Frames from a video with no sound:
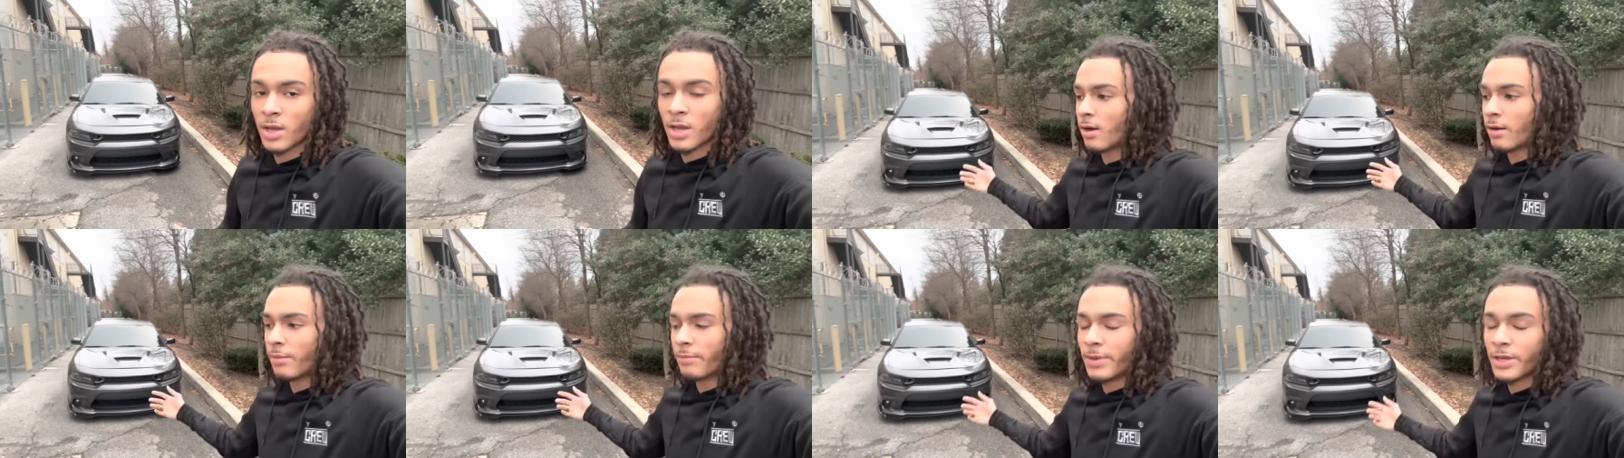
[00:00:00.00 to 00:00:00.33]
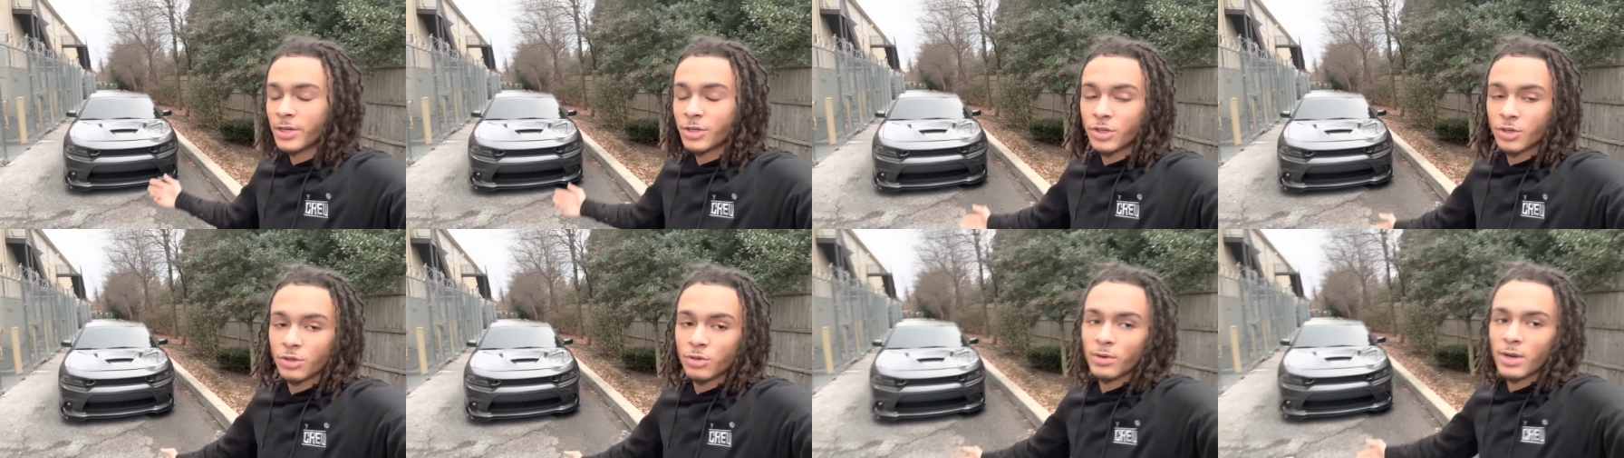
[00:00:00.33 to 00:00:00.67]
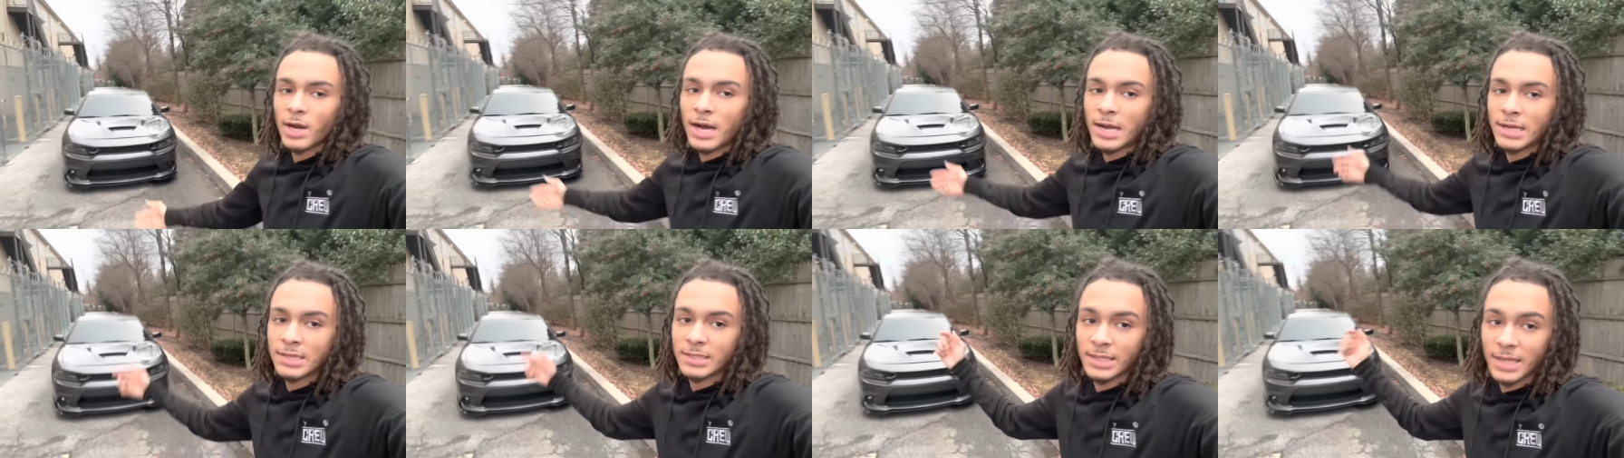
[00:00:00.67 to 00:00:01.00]
Uh, make sure you
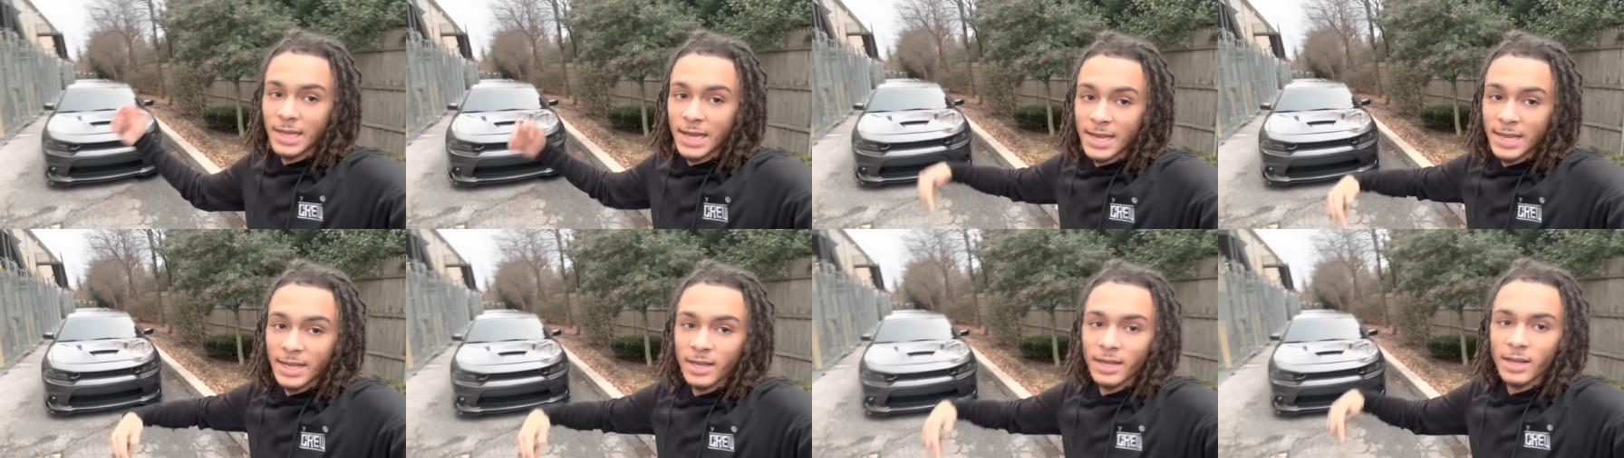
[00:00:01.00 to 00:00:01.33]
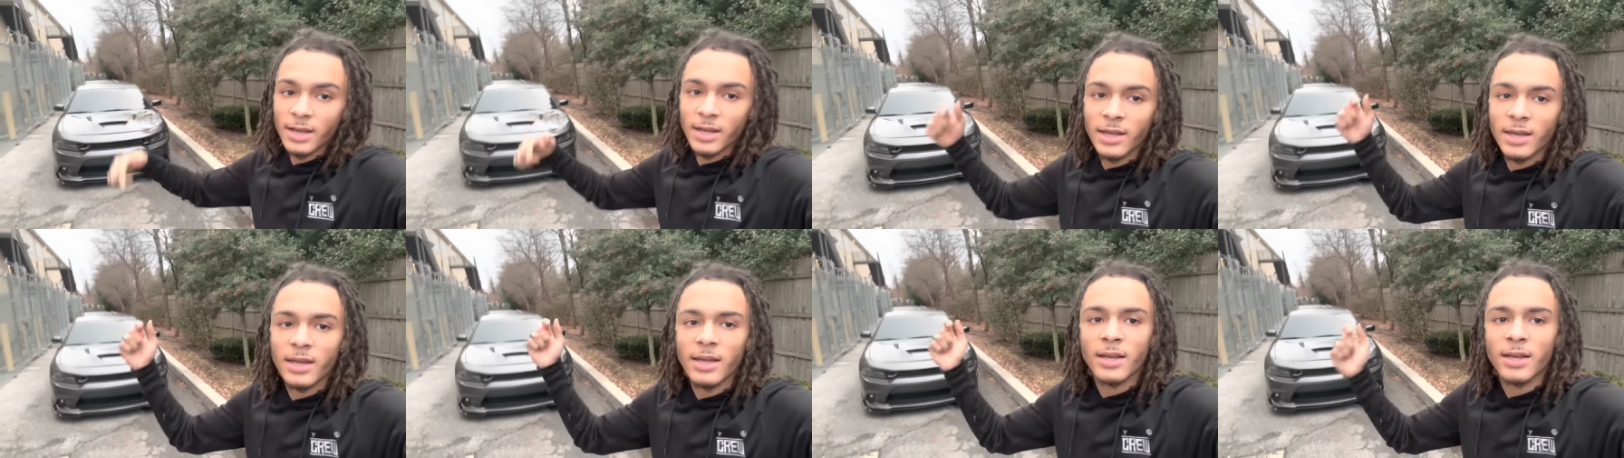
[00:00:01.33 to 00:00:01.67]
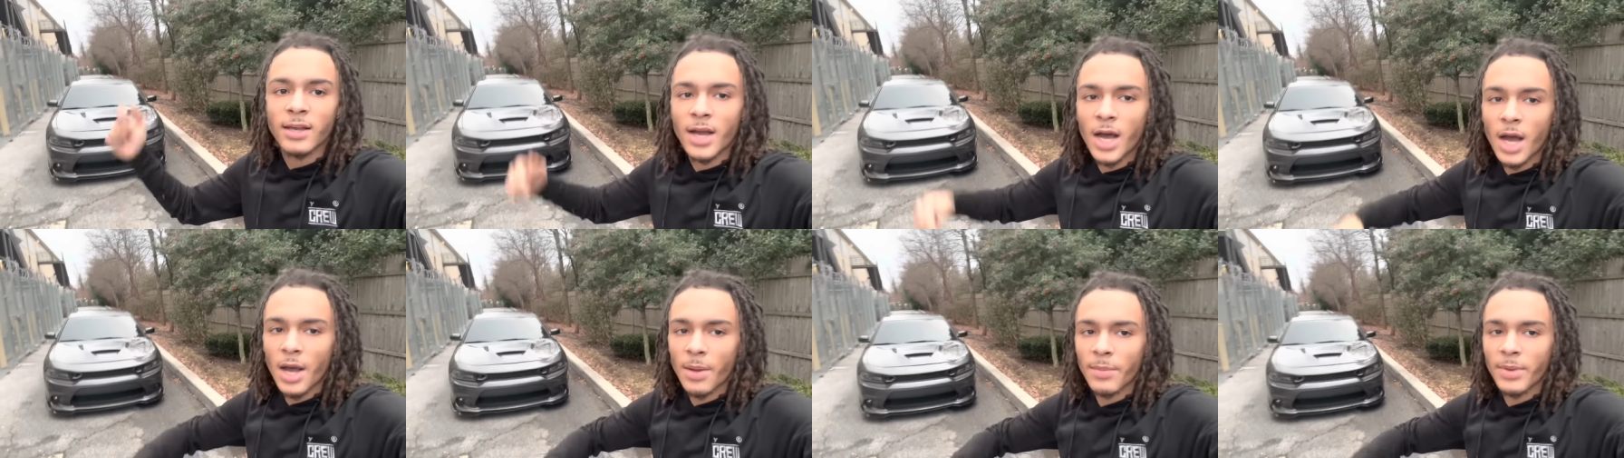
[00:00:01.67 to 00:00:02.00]
guys like,
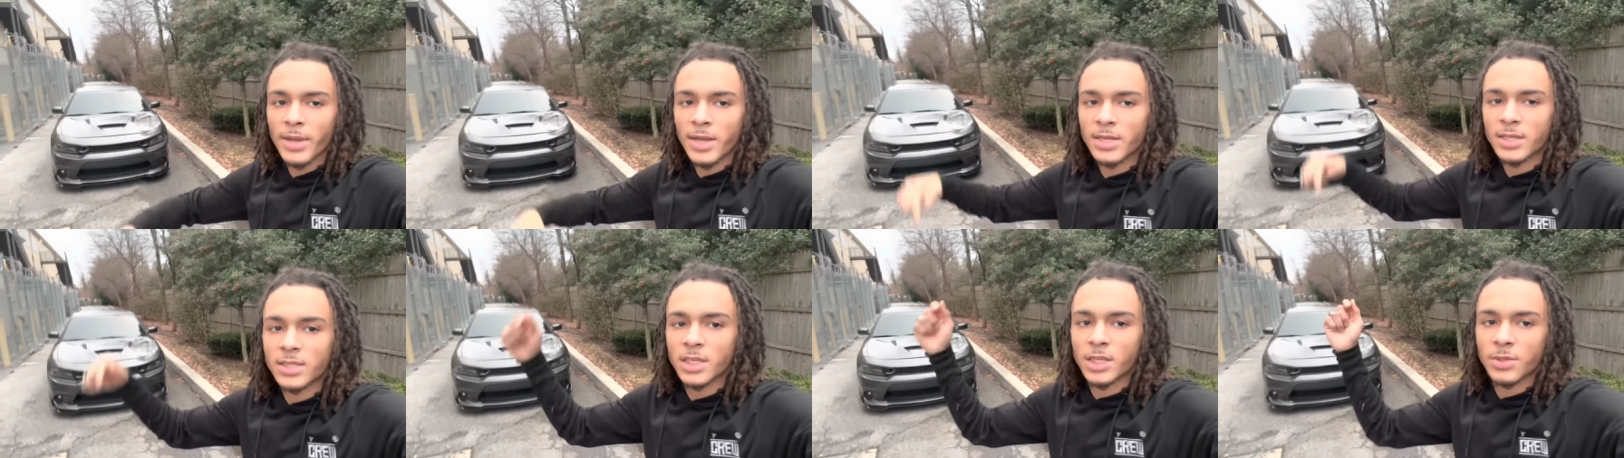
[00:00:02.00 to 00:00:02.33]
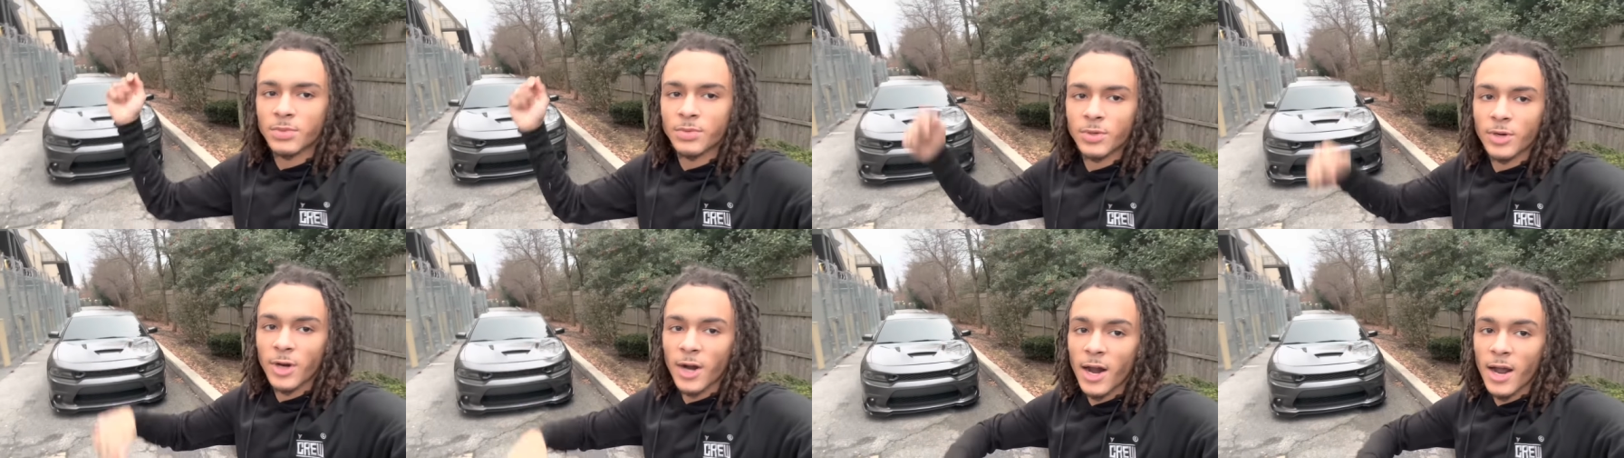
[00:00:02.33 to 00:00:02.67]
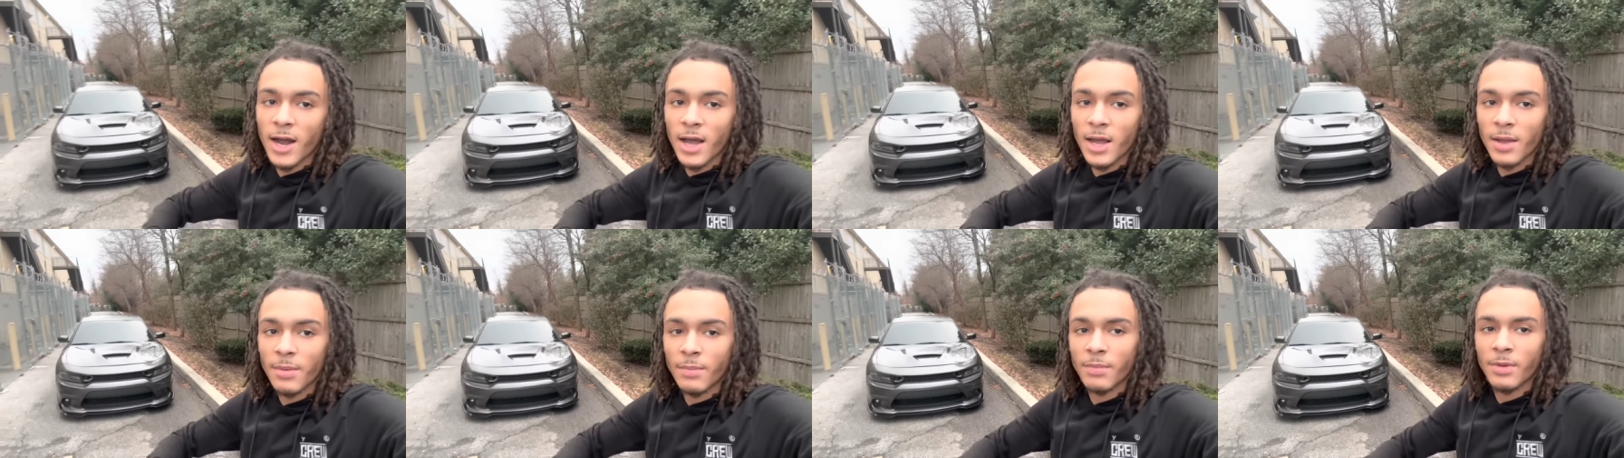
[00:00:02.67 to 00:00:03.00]
comment,
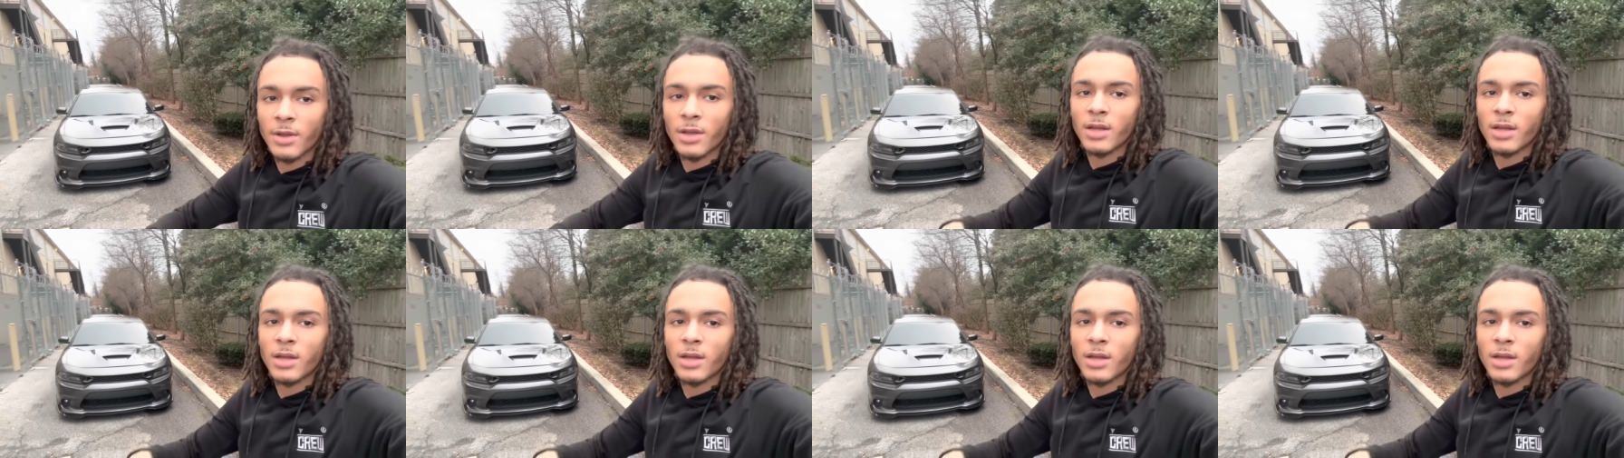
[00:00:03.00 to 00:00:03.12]
subscribe,